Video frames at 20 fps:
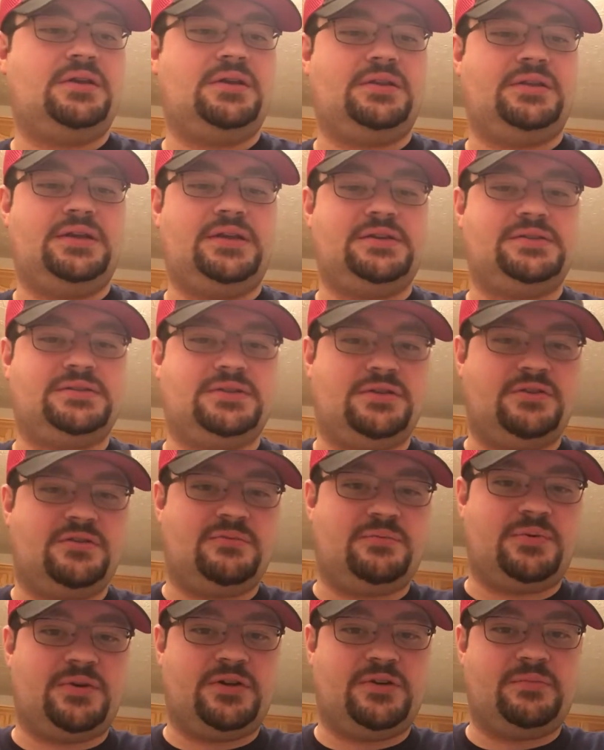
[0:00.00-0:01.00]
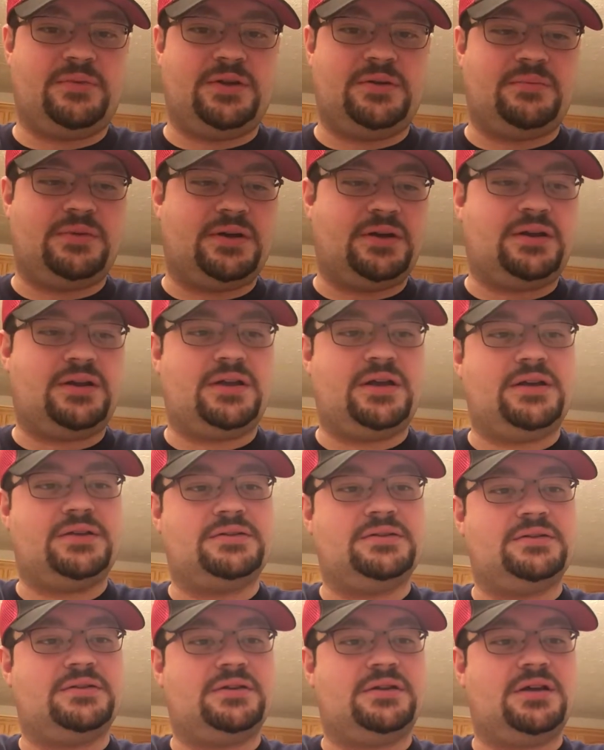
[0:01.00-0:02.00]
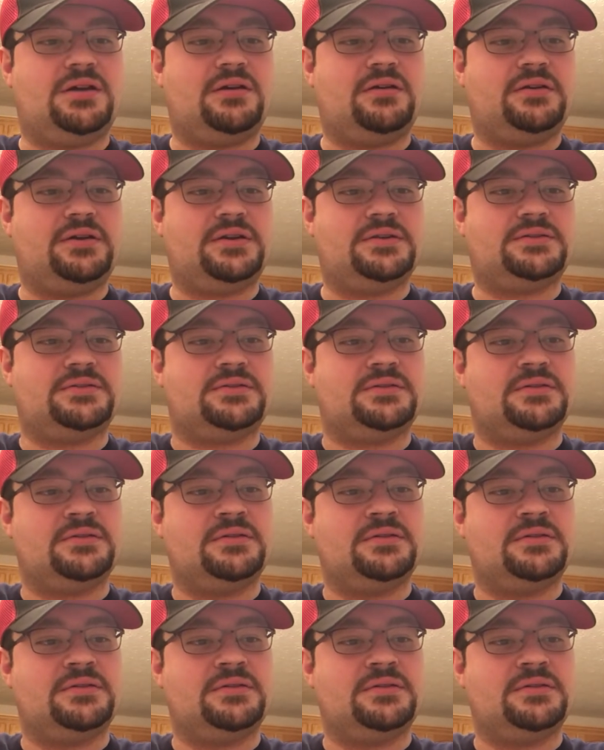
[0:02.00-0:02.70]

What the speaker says: These two have probably been in my collection the longest.